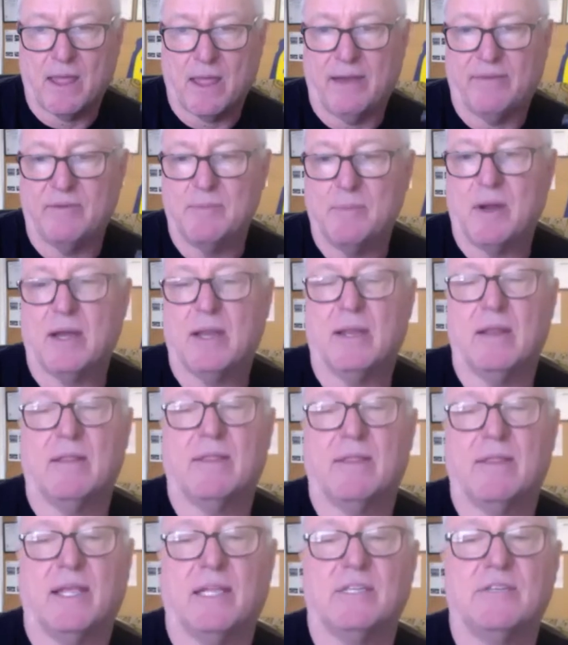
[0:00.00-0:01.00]
everybody,
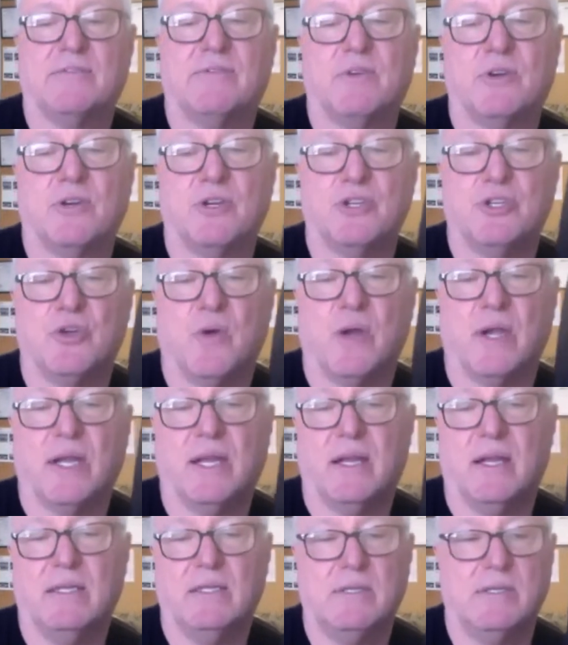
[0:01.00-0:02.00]
thanks for
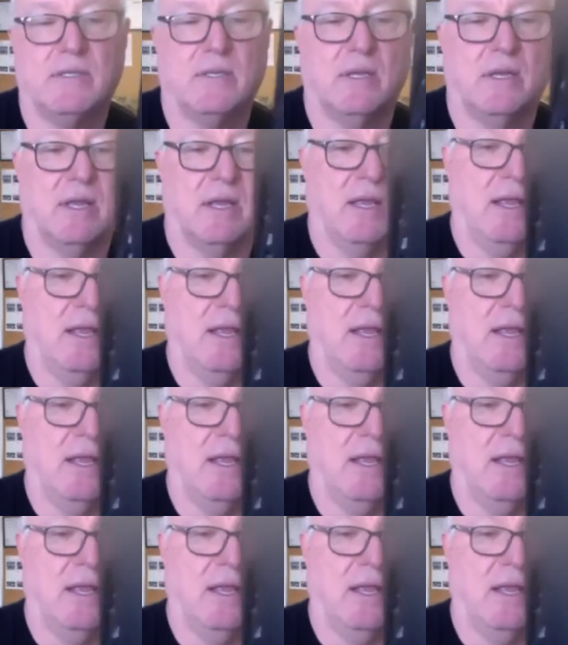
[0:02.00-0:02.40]
joining us.